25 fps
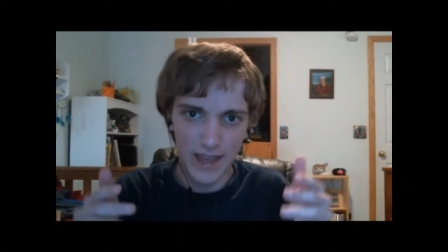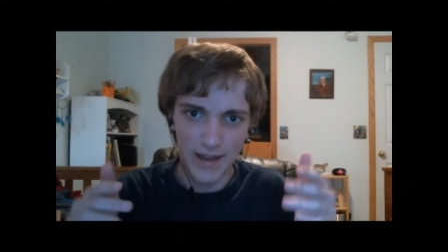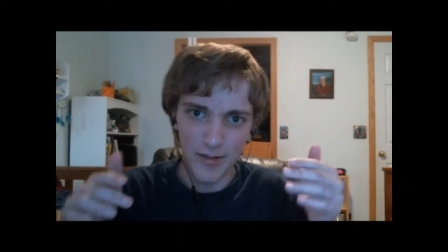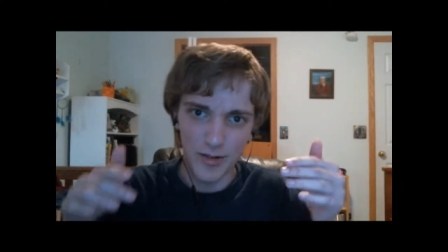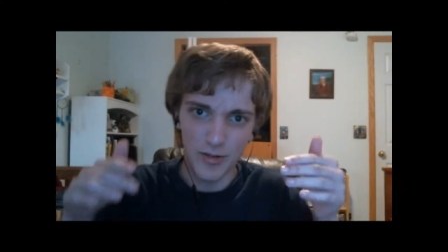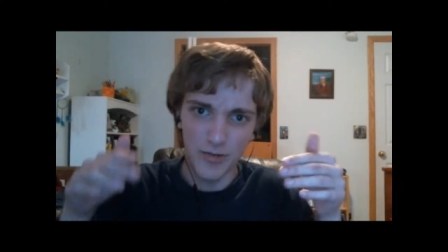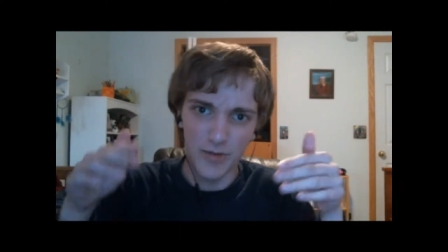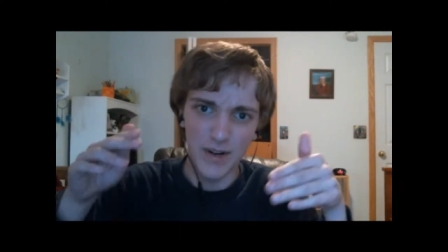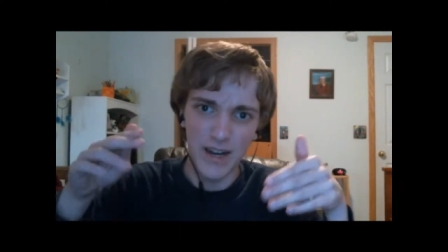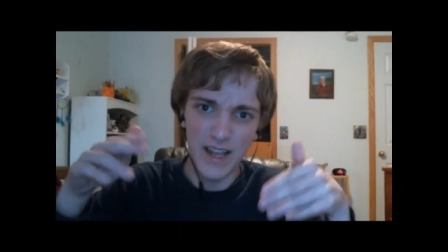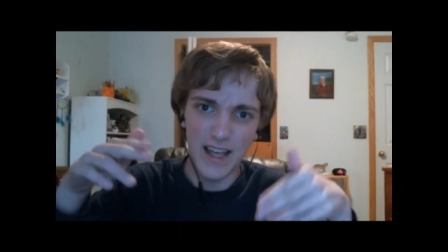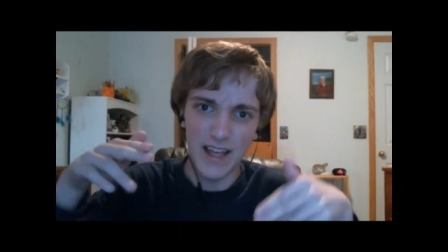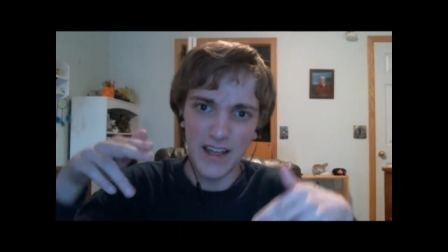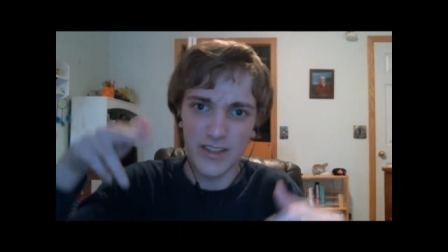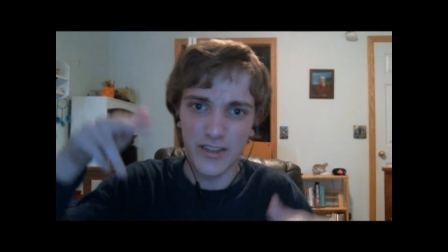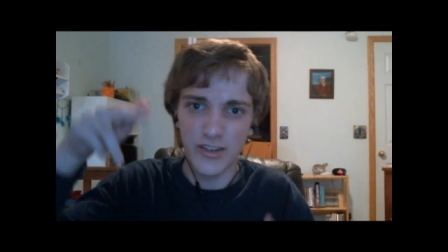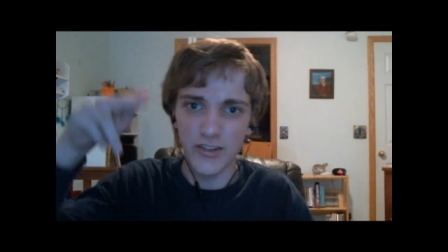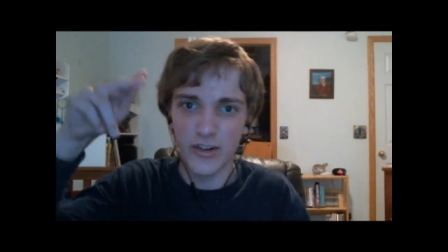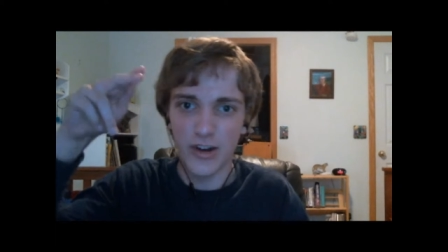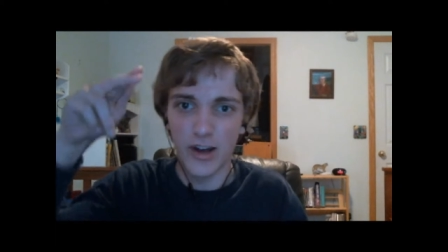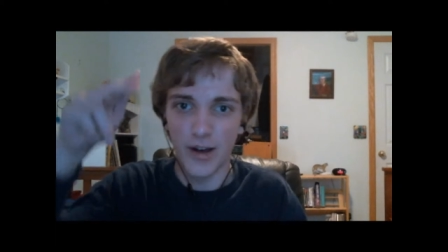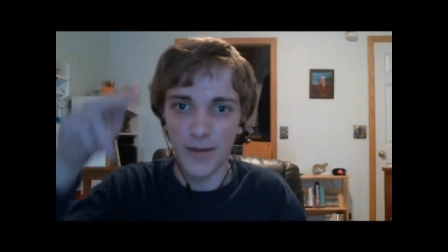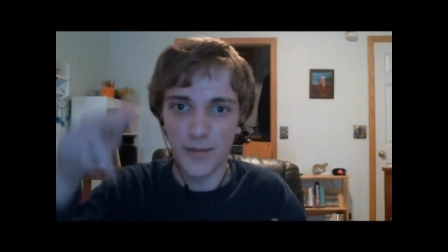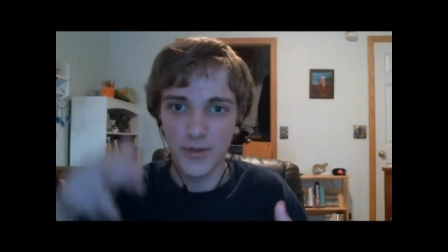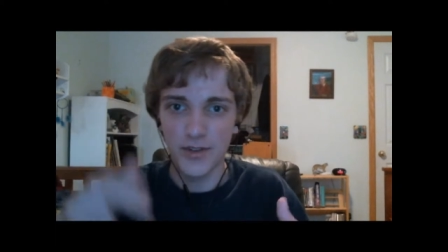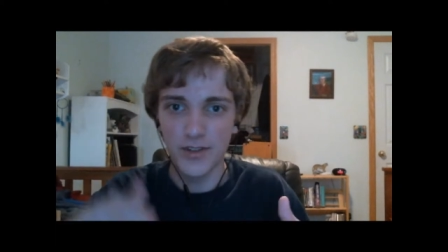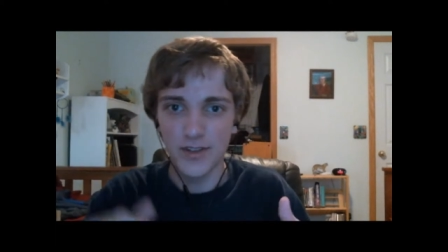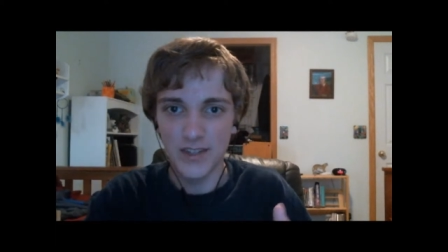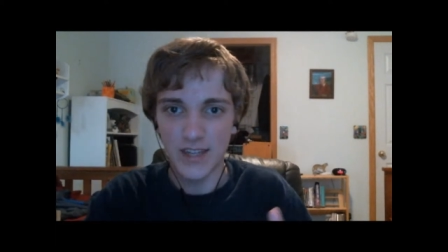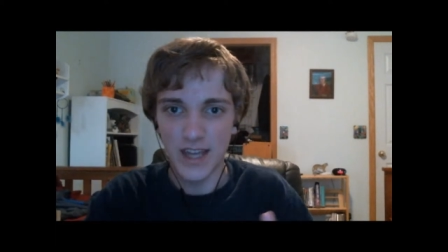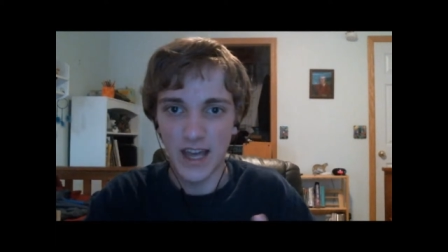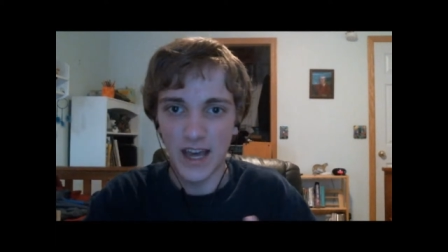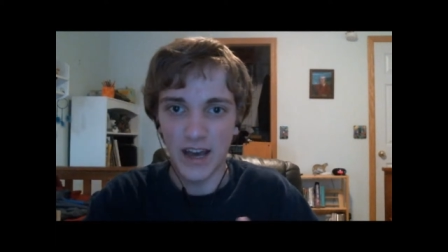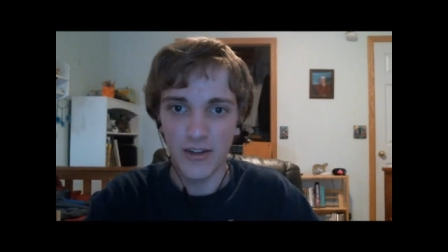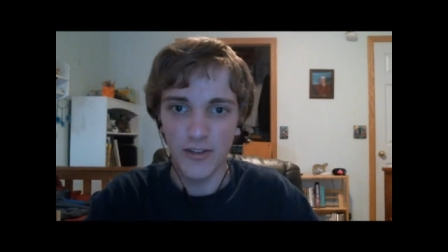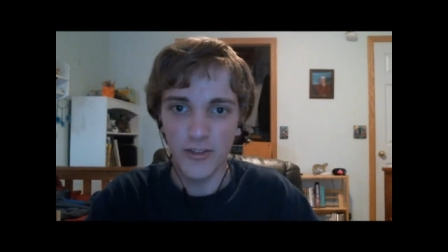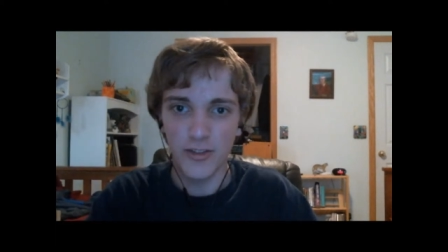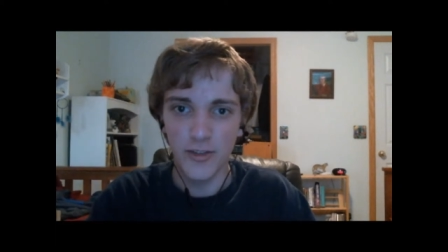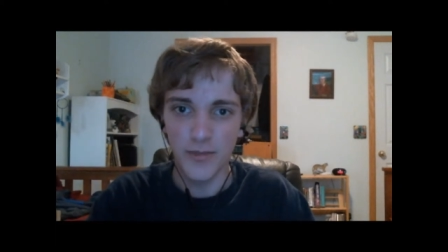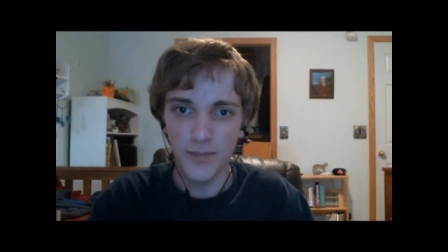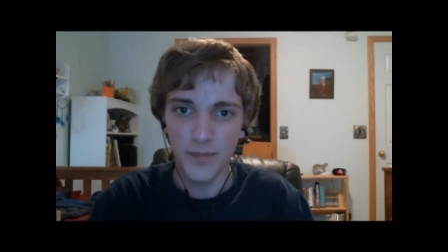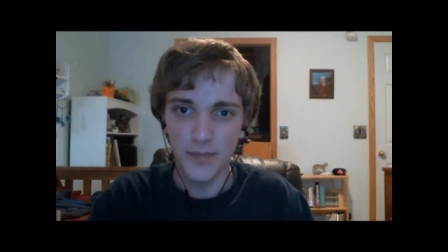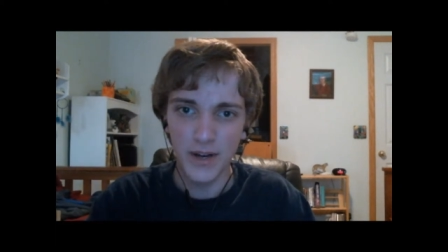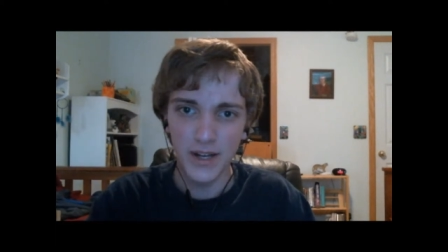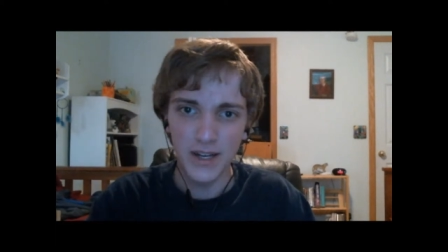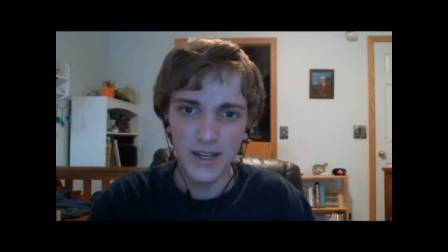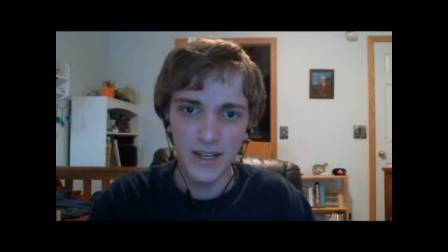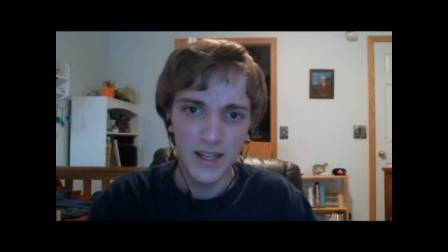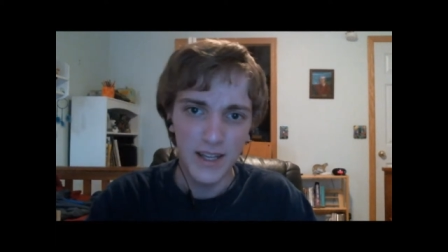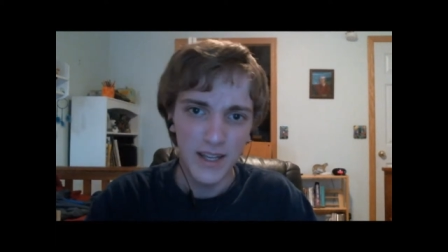everyone has their ups and downs,
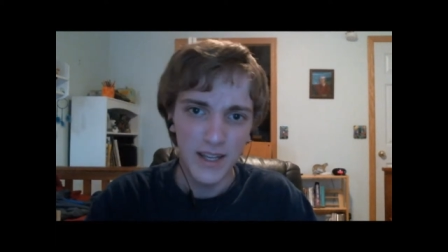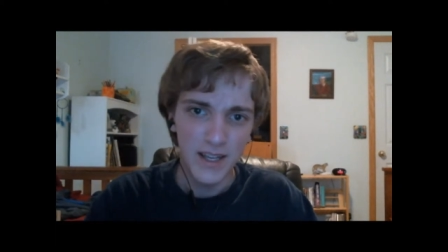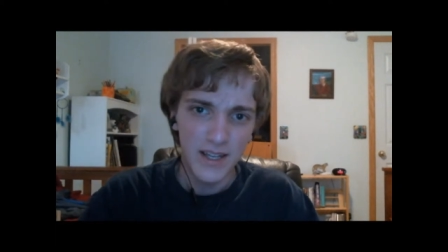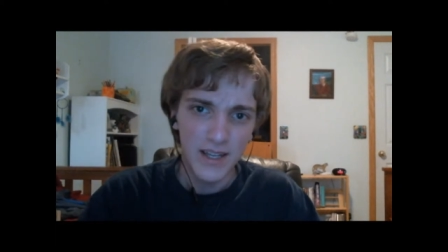but